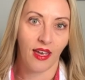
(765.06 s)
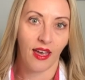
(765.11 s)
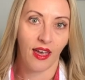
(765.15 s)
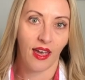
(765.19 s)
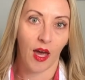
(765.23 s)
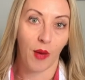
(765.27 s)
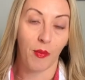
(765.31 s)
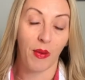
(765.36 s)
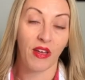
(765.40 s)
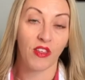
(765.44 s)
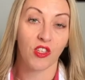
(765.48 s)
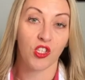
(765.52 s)

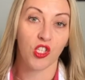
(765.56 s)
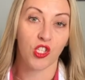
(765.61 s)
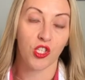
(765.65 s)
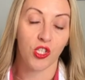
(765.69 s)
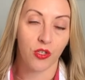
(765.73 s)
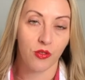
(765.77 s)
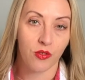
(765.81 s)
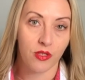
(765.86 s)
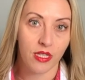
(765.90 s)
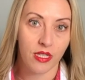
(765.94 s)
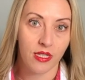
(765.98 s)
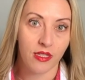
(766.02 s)
about the
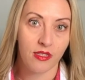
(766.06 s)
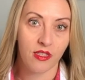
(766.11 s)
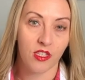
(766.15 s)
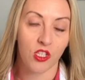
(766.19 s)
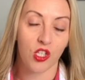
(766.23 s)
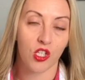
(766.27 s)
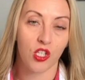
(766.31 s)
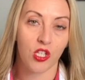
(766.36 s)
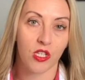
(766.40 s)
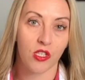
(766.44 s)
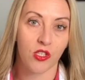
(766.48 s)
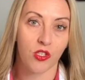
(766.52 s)
duties that
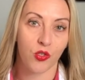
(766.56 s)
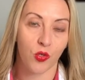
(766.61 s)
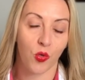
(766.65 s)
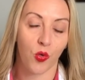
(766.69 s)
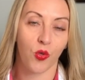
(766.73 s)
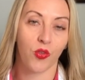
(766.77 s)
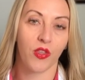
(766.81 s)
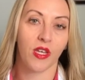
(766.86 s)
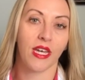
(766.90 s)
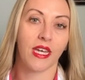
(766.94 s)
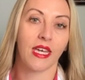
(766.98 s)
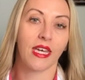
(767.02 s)
she
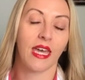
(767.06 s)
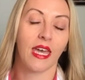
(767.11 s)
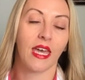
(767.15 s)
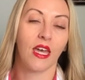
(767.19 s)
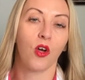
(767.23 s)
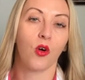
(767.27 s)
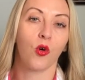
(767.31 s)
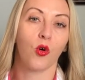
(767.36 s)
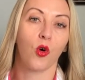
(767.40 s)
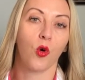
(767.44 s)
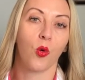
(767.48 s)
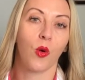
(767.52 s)
saw that a
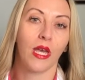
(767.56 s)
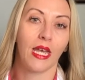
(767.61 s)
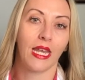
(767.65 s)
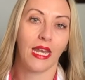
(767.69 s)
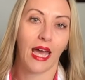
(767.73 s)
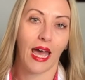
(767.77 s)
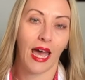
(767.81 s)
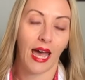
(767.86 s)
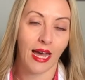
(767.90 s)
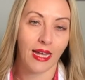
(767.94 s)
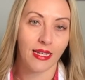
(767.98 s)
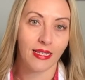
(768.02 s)
king or queen
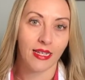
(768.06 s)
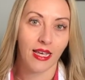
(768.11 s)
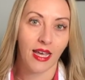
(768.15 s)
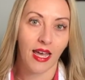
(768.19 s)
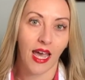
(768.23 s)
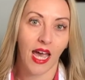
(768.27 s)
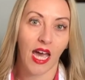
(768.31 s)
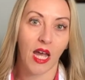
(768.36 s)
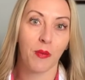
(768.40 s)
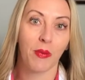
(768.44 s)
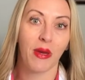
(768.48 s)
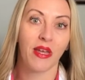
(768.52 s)
had,
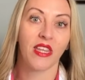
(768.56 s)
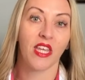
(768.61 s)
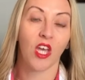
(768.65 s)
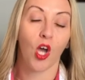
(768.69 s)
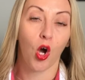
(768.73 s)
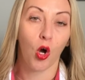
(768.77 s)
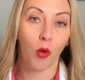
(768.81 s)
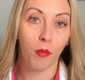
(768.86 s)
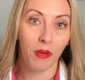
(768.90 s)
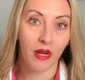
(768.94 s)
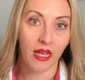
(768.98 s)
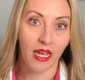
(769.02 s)
and about the
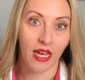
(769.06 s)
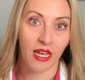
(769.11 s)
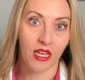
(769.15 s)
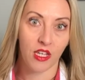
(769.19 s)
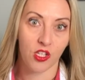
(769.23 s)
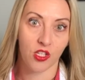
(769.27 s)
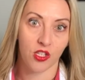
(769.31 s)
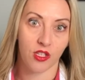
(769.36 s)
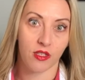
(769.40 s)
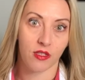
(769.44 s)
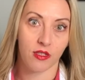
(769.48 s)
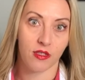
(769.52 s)

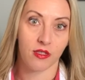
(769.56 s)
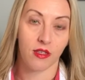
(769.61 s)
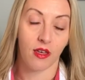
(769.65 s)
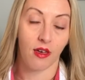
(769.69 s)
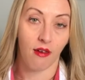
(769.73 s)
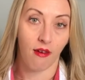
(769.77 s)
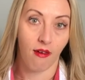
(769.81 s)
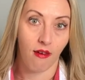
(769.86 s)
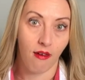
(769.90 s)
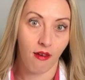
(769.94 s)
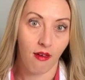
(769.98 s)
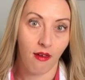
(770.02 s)
obligations that
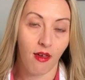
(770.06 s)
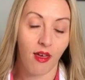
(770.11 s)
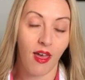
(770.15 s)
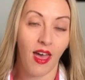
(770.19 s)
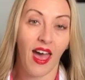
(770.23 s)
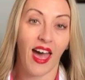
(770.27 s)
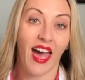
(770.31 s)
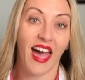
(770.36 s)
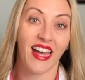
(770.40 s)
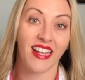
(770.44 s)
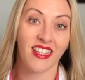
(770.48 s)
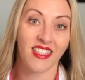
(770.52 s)
her
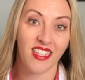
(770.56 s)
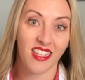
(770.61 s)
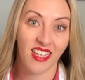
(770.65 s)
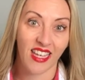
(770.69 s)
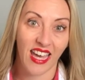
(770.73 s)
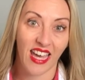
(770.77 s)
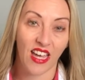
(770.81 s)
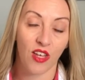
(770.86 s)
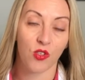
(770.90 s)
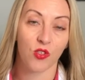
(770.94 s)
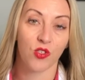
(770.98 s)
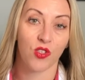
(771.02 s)
and her
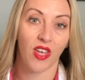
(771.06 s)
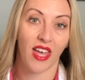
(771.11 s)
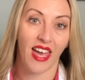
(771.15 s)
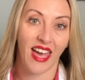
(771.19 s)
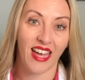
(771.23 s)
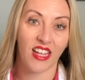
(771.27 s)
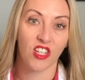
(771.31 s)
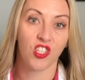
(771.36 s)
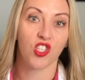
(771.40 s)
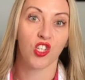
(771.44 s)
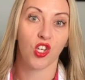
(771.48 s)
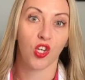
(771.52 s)
council
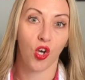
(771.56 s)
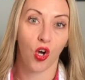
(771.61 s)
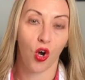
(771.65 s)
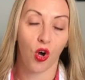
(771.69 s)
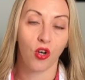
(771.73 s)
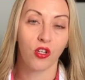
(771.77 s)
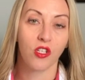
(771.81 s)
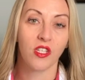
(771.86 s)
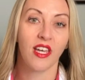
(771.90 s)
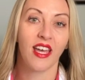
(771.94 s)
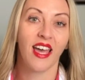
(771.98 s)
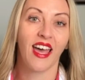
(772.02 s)
had to
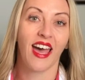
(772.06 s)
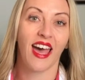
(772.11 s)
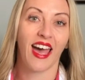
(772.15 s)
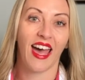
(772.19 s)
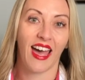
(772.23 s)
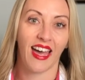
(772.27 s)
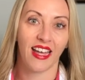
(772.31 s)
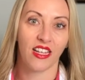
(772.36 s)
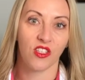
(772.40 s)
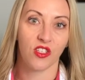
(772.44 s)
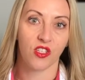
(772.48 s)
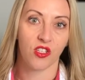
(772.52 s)
God
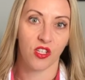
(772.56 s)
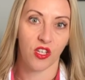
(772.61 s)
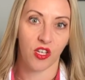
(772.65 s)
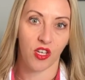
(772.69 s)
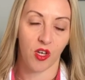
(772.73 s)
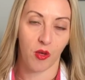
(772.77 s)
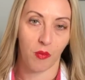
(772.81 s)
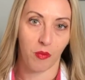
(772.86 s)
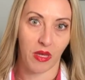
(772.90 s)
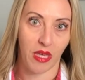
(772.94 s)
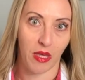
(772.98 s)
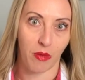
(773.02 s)
and to
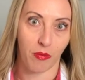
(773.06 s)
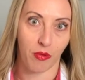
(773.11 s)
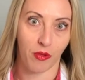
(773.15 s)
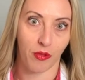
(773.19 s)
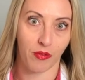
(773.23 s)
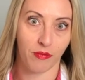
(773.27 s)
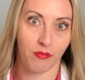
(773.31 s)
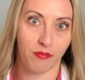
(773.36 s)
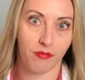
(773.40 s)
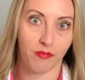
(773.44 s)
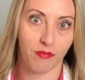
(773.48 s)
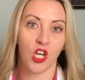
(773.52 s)
her
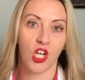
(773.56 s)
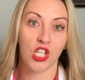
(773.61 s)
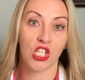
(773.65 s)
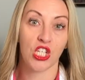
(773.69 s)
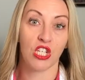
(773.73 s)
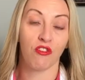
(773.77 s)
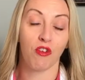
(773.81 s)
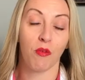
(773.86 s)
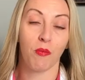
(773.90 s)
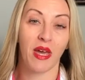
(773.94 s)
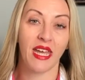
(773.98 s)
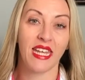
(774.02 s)
people. She
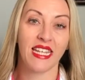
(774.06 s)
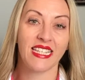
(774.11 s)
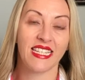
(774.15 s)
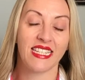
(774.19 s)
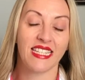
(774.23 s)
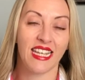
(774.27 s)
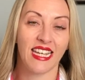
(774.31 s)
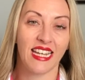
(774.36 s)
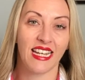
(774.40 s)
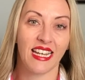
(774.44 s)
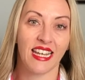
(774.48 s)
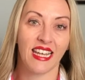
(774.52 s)
remained
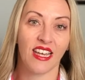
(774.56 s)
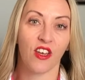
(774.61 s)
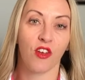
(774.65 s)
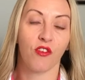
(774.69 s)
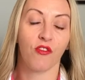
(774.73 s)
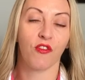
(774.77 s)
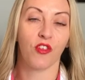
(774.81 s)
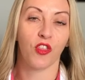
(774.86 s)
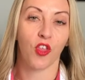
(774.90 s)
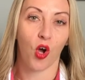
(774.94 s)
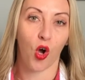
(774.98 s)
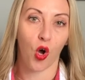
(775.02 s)
kneeling
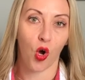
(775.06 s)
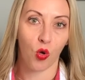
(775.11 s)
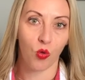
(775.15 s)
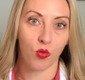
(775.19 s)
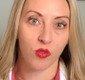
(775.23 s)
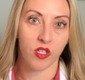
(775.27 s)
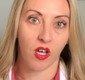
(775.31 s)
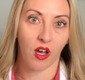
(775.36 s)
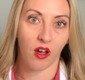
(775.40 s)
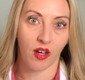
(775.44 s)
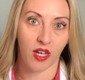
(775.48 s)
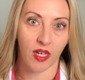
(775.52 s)
for the whole
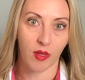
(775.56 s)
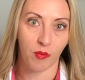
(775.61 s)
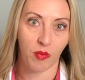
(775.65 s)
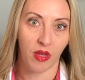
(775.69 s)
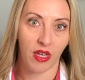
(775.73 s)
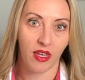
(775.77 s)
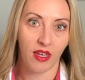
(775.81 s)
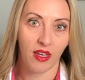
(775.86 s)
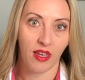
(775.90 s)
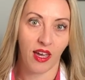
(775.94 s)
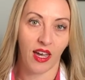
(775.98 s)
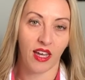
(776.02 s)
time,
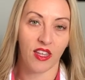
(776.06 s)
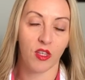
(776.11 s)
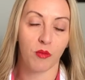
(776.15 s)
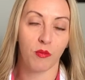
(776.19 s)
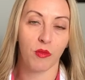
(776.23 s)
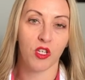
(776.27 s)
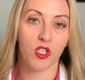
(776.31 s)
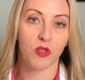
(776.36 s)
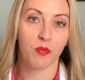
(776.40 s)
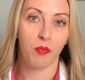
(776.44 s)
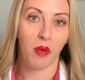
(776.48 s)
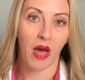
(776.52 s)
and the
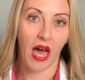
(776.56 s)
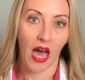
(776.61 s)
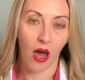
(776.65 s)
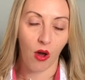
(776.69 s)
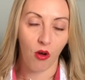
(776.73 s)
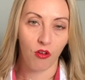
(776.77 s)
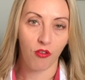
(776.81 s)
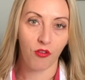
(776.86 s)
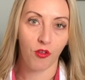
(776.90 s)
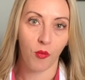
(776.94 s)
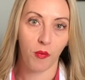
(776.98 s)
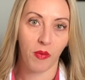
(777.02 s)
most
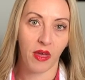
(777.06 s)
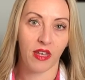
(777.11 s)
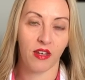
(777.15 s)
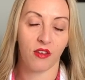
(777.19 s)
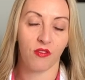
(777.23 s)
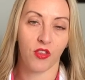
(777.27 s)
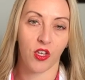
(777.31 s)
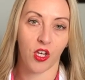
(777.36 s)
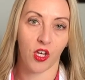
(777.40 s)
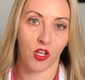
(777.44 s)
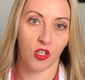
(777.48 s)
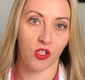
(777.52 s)
powerful men
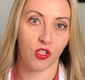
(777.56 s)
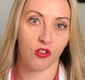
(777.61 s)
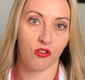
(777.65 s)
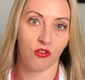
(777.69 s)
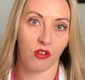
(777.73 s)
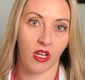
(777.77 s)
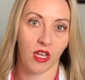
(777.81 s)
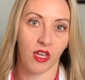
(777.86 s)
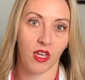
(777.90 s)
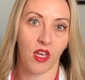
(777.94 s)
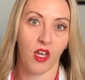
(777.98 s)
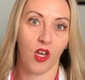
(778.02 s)
of the
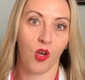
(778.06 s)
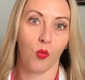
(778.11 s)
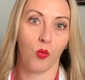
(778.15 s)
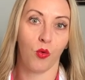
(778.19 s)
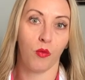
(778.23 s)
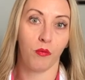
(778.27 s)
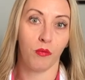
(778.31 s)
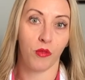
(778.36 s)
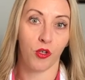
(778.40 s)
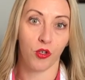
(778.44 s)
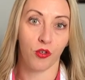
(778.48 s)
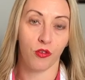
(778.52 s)
country were
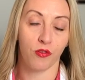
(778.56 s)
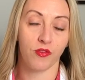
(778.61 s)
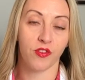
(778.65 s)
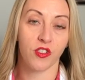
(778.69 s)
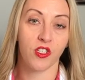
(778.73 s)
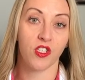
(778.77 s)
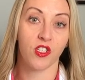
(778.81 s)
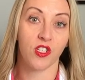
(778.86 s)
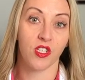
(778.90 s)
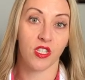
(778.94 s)
moved to